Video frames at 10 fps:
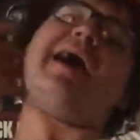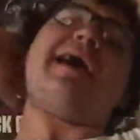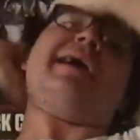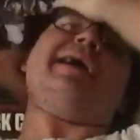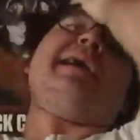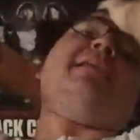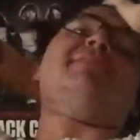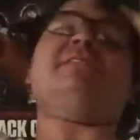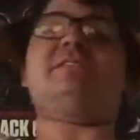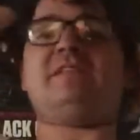I
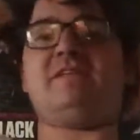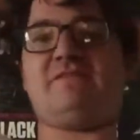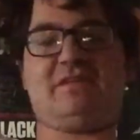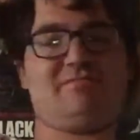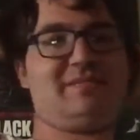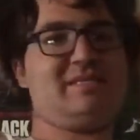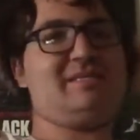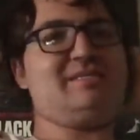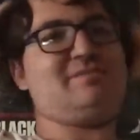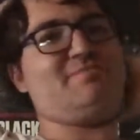originally filmed
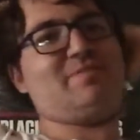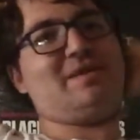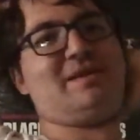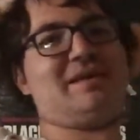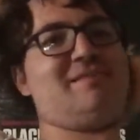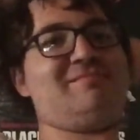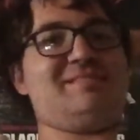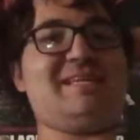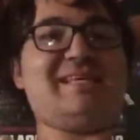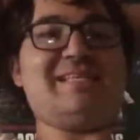this, but I
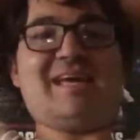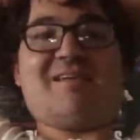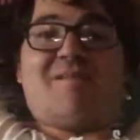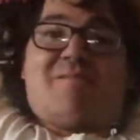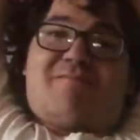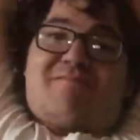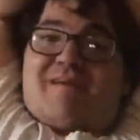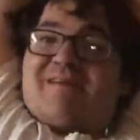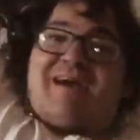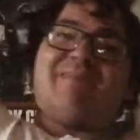was like, no,
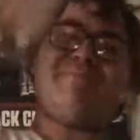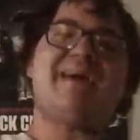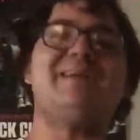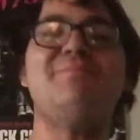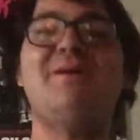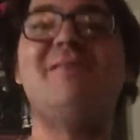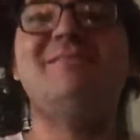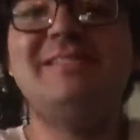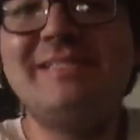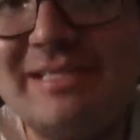I'm not gonna
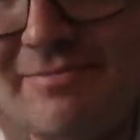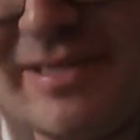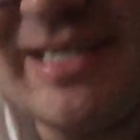post it